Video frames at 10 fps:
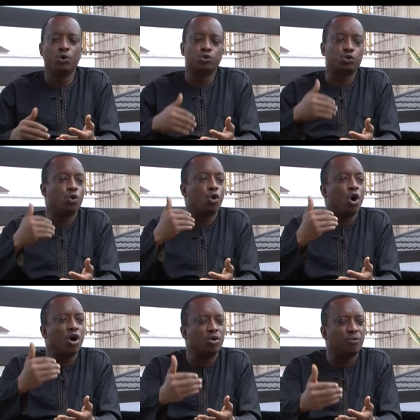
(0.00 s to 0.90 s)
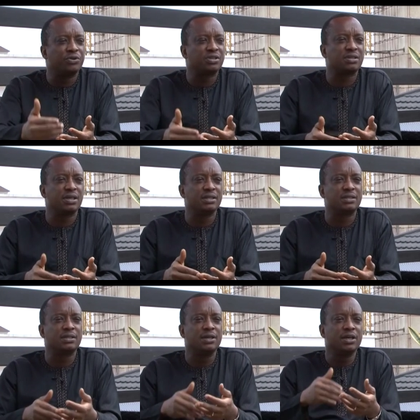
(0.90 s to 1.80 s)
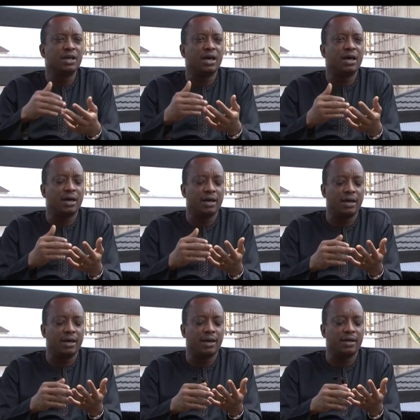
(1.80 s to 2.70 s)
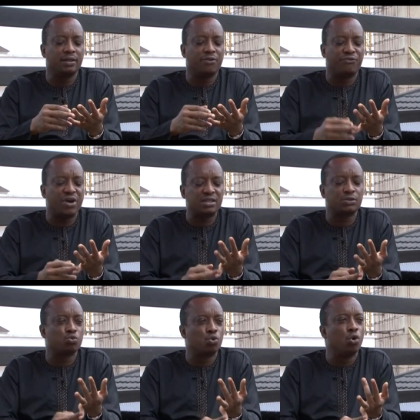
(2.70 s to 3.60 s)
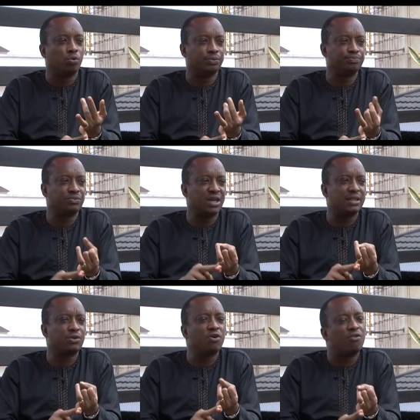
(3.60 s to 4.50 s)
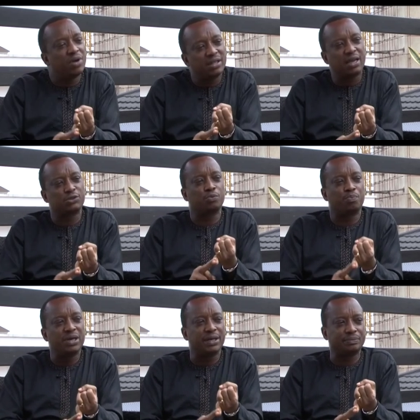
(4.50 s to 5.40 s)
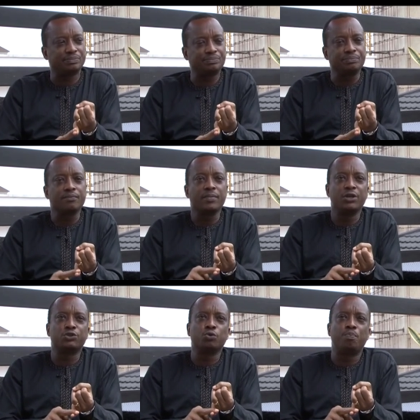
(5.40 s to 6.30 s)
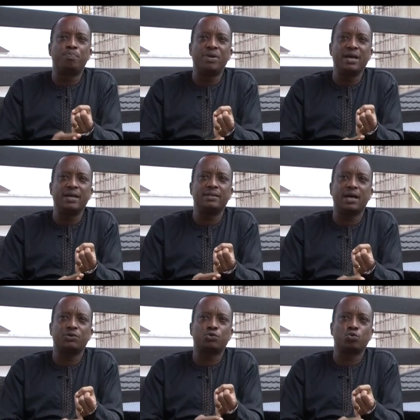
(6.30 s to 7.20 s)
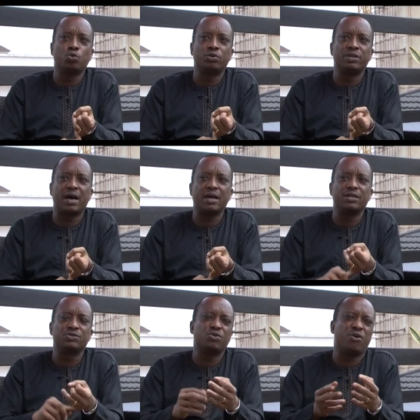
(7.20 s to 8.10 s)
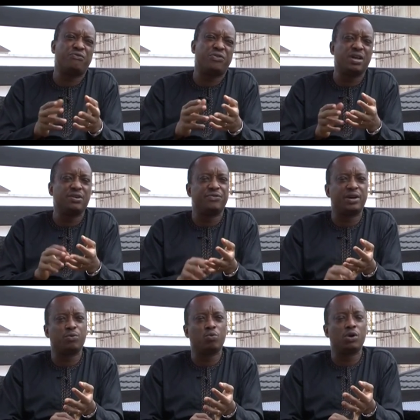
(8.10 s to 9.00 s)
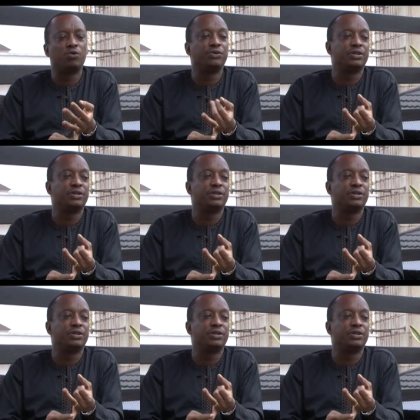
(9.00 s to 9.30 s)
So all of these things, the first role that the government has to play is to play that role that is done fairly very well over